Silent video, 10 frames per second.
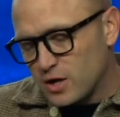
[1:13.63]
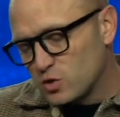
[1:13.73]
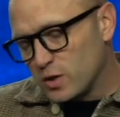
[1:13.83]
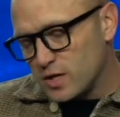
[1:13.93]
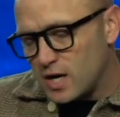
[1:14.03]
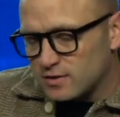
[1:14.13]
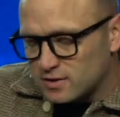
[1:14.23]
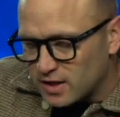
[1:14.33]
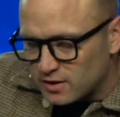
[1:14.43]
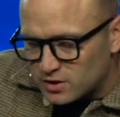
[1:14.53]
Here's what God
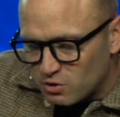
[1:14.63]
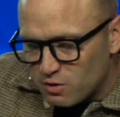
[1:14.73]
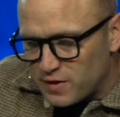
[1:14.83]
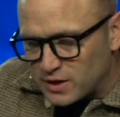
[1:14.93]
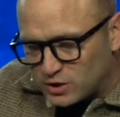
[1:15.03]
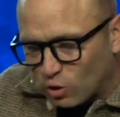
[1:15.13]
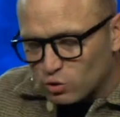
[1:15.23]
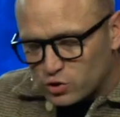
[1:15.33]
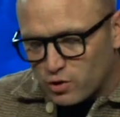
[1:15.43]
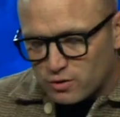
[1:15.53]
says. So if they
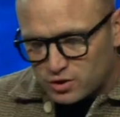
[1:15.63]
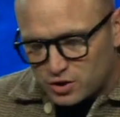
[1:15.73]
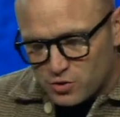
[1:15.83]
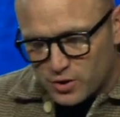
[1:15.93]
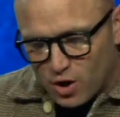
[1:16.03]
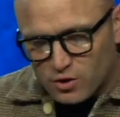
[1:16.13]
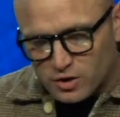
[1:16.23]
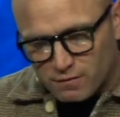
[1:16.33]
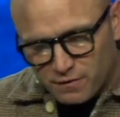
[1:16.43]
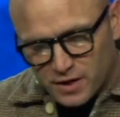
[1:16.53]
don't trust you and
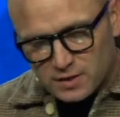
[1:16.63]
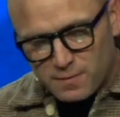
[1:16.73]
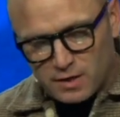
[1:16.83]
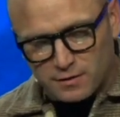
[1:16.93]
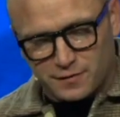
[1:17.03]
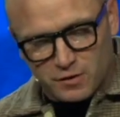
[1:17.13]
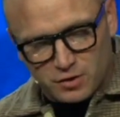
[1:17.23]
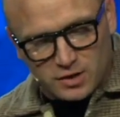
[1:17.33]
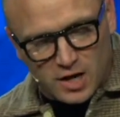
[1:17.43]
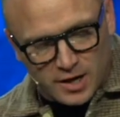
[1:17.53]
aren't convinced by the
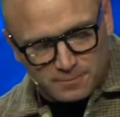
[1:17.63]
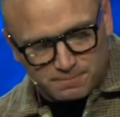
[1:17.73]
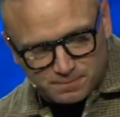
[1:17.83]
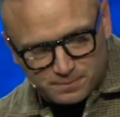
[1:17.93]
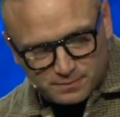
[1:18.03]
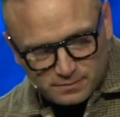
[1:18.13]
first sign,